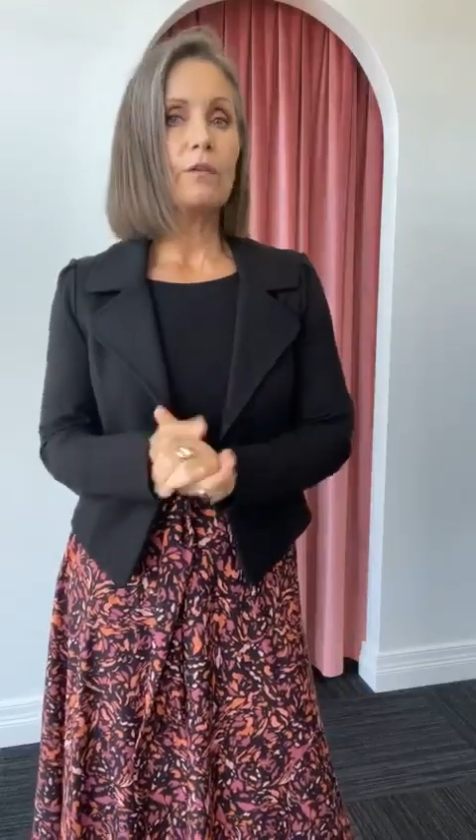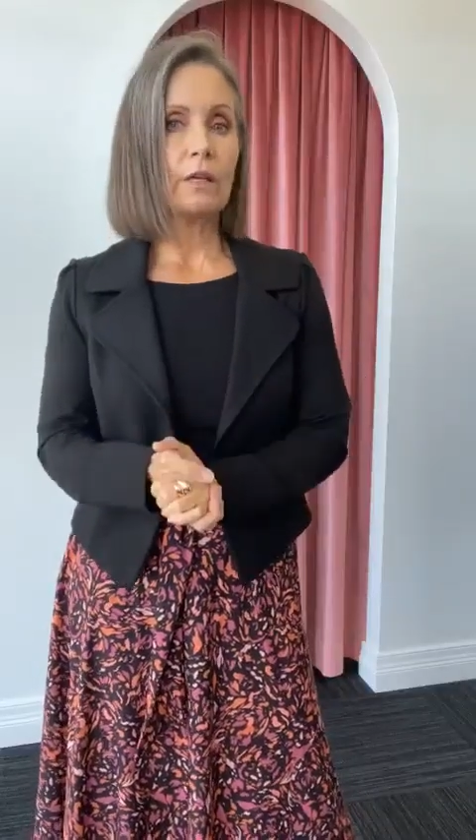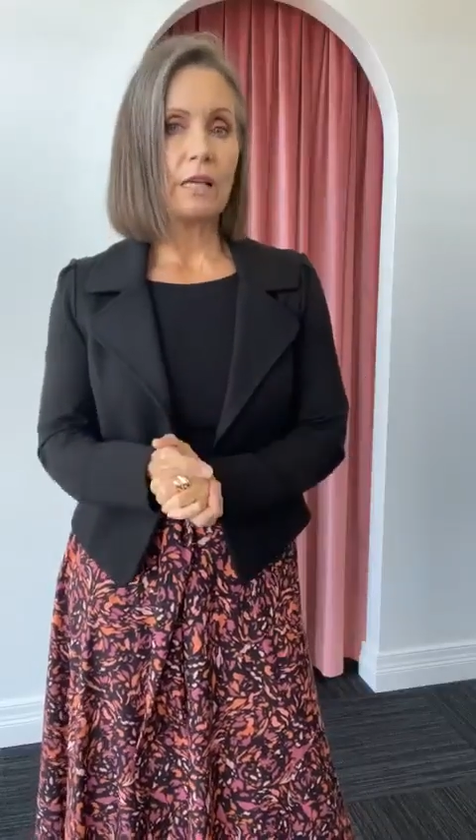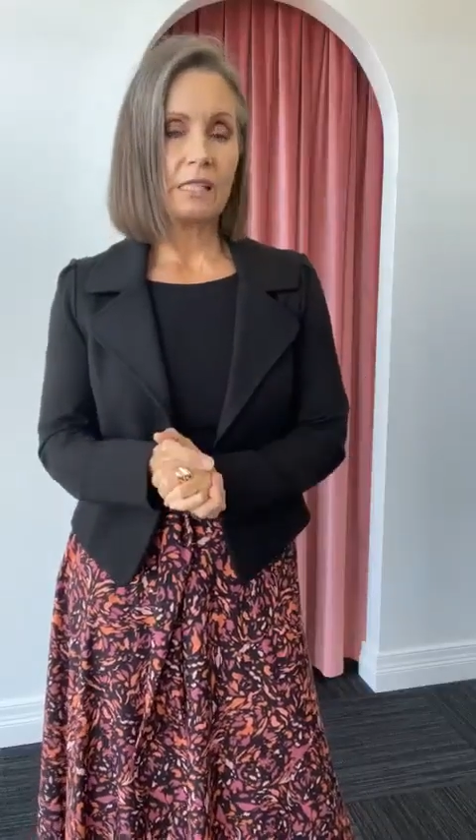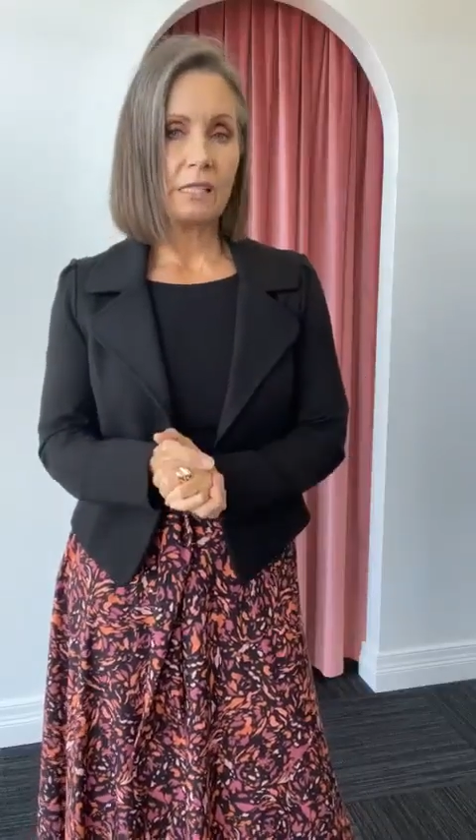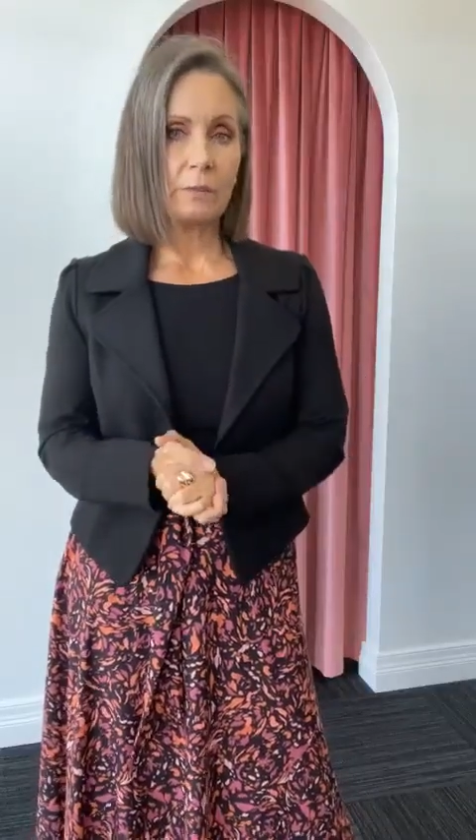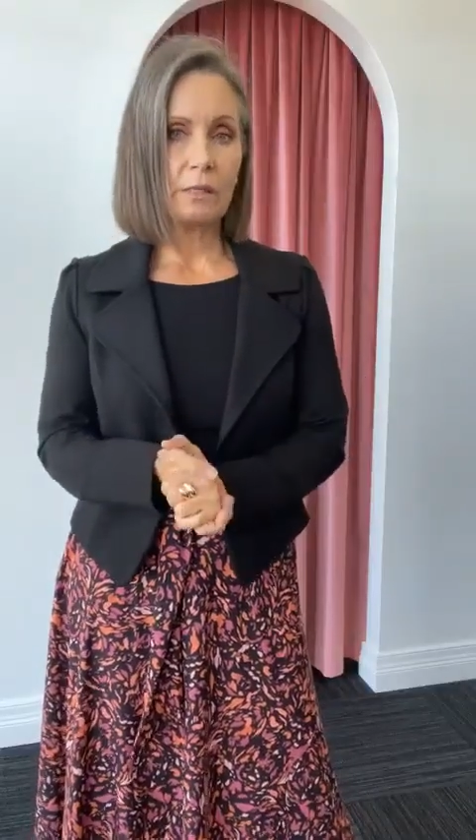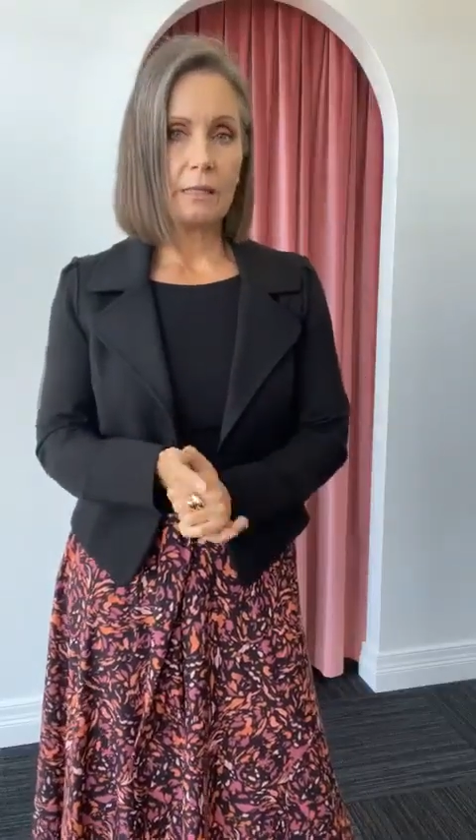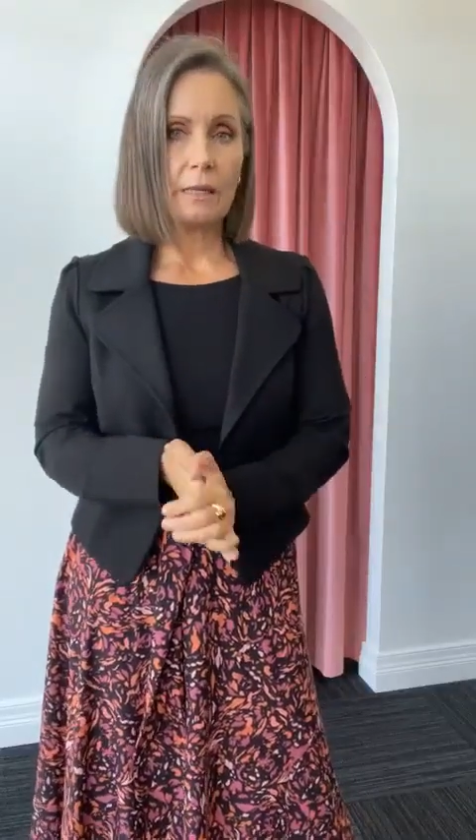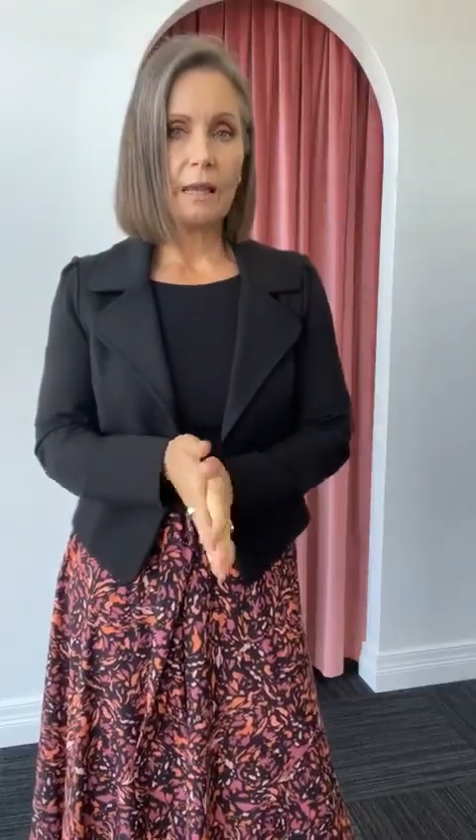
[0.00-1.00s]
all of the
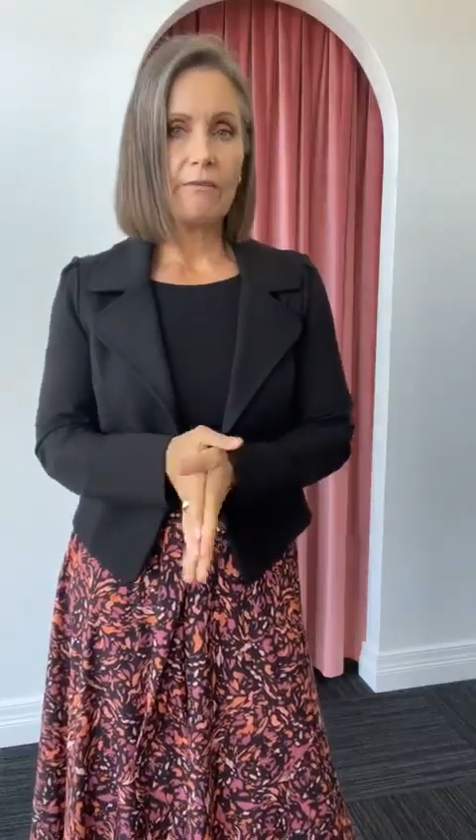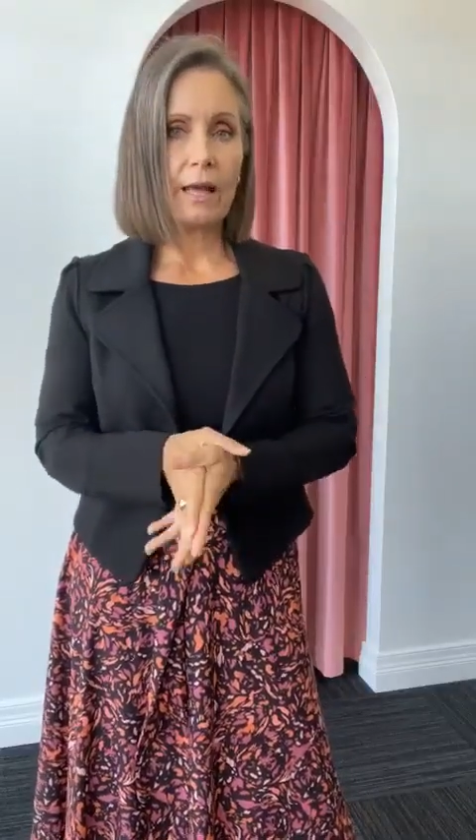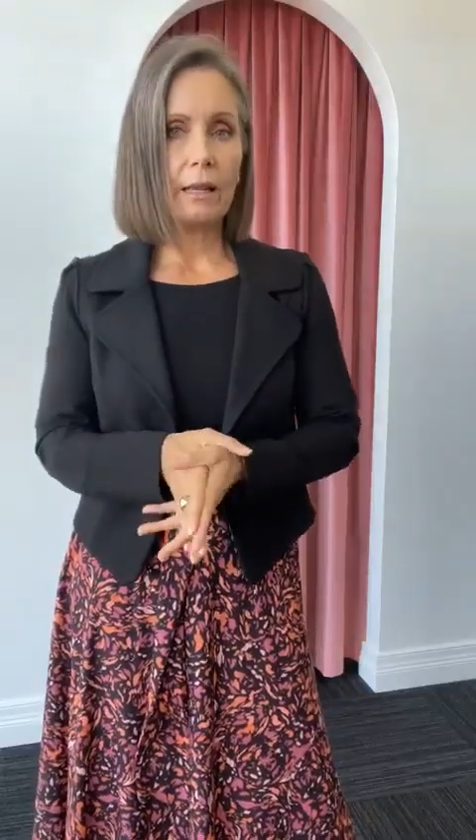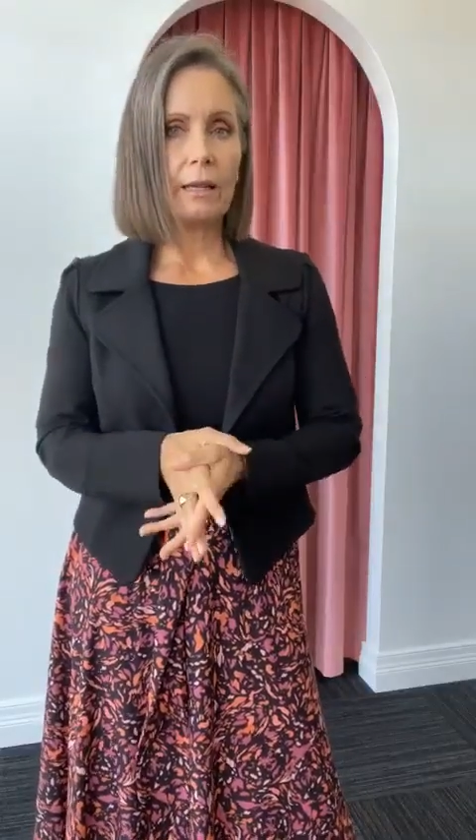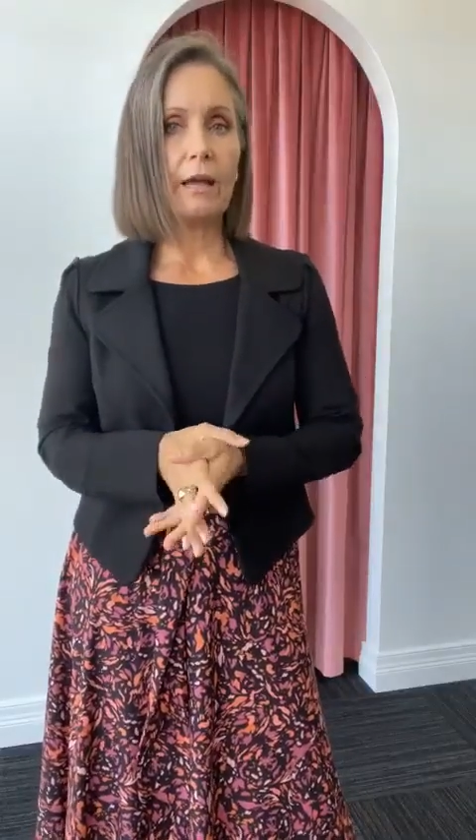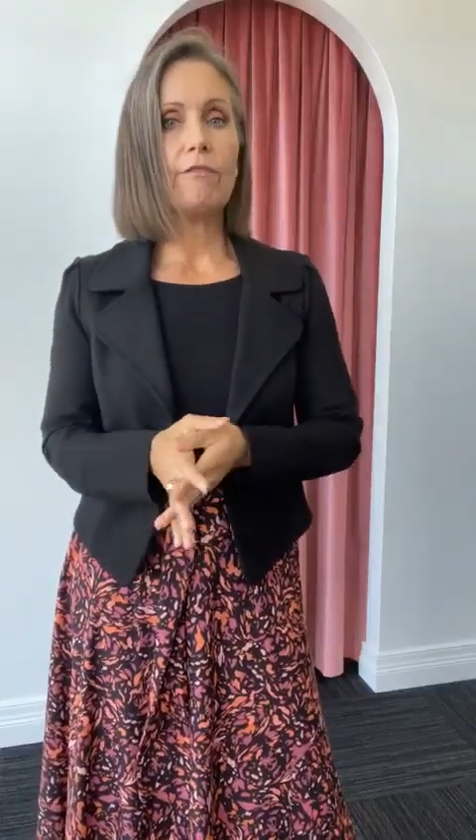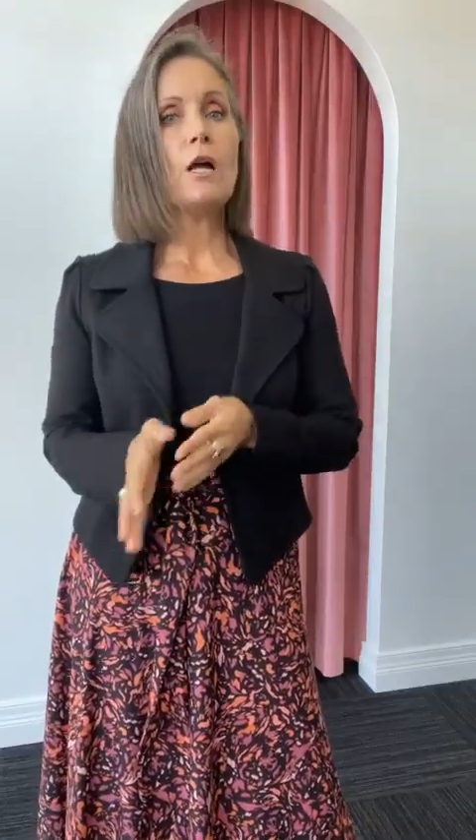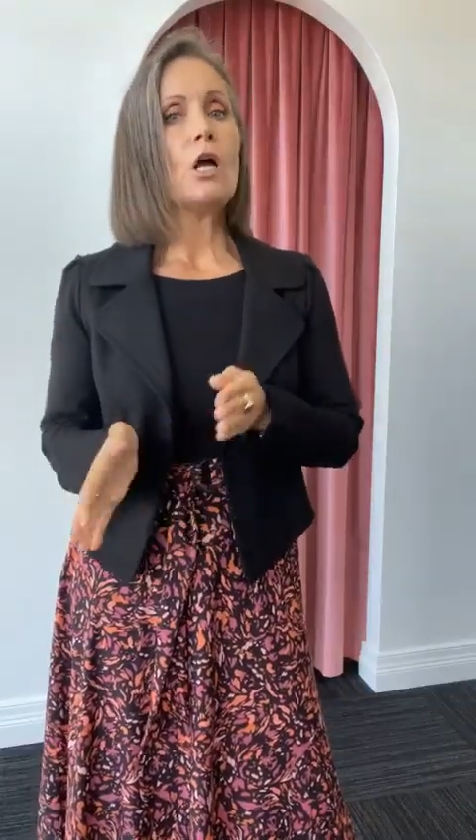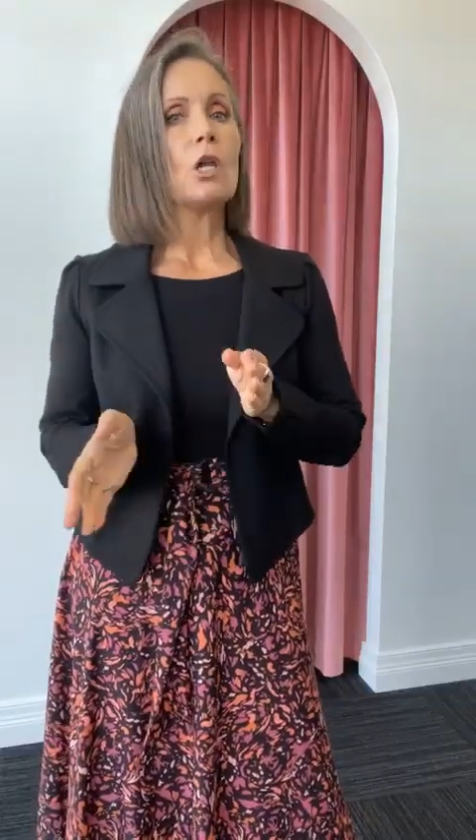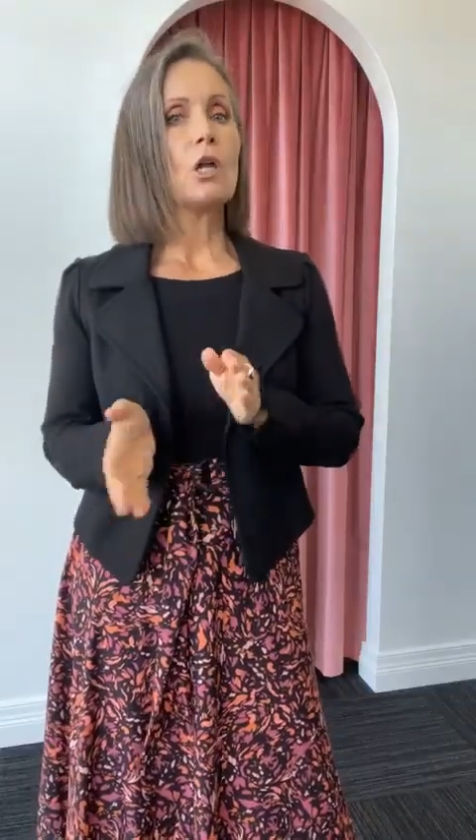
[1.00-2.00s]
customers that love LNF.